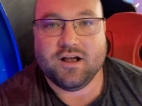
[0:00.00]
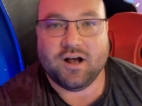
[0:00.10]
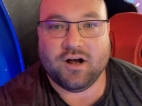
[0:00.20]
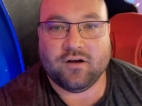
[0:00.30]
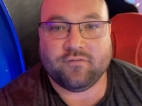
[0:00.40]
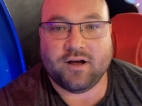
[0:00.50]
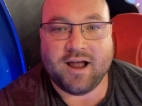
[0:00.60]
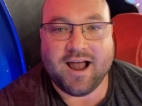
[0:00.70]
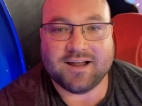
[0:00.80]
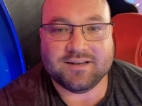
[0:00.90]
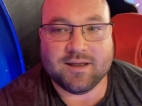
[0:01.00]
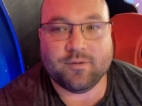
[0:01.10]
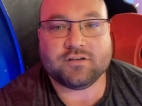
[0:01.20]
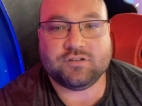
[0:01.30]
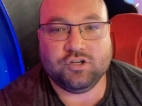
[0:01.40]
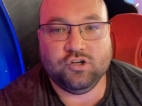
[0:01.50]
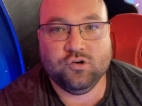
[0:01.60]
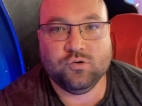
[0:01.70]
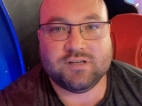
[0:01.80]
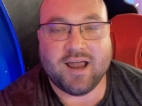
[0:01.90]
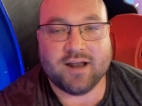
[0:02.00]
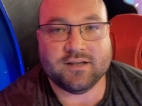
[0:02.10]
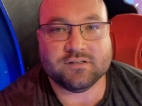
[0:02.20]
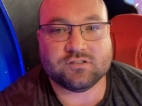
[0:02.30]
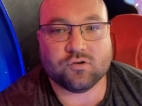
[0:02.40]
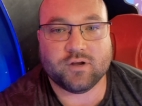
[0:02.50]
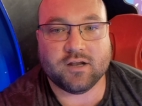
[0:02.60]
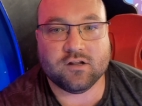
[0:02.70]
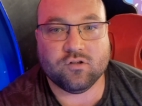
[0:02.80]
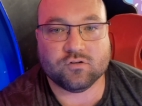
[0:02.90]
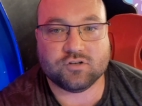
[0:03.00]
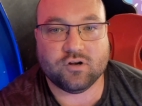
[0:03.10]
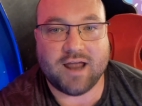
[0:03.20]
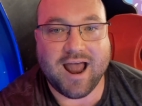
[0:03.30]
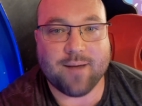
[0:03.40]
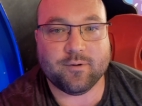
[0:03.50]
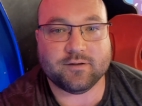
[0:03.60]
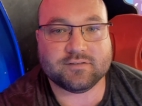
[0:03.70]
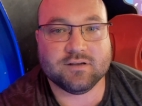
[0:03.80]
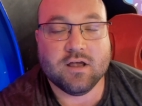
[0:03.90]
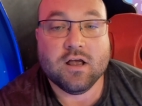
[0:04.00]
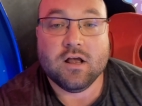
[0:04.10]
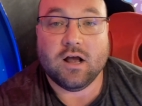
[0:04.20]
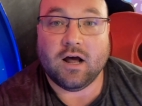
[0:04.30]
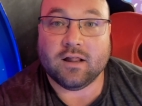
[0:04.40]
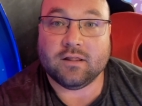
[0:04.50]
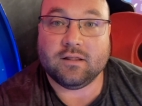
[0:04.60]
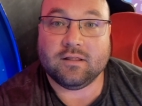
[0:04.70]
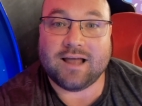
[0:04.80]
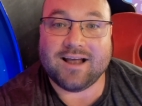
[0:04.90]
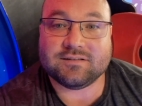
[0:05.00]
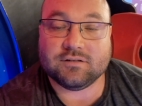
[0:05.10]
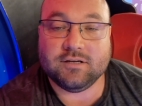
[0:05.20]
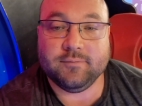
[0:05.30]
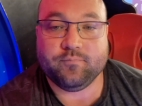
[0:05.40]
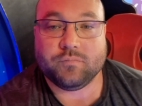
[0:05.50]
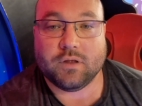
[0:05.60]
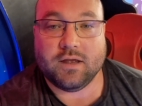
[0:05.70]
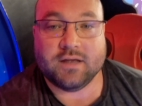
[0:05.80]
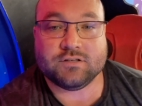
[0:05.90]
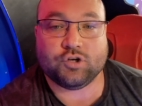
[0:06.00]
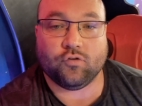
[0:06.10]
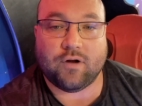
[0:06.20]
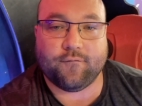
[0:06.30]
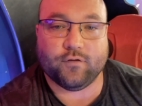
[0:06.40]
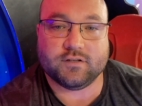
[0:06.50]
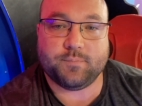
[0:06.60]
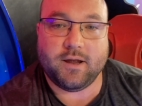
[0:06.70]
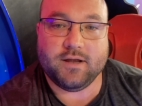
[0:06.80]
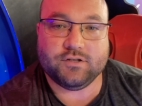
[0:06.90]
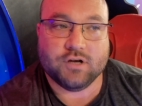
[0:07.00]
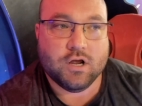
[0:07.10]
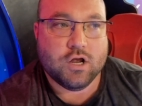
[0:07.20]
academics, to use headings. So get in those good habits. Lastly is your reference page.